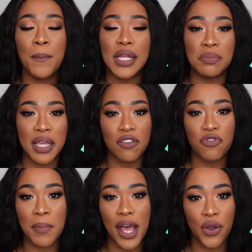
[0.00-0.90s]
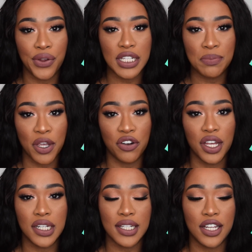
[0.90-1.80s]
but speaking from my own
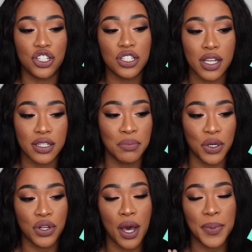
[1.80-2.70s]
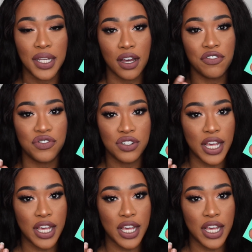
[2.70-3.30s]
experience it just doesn't build up enough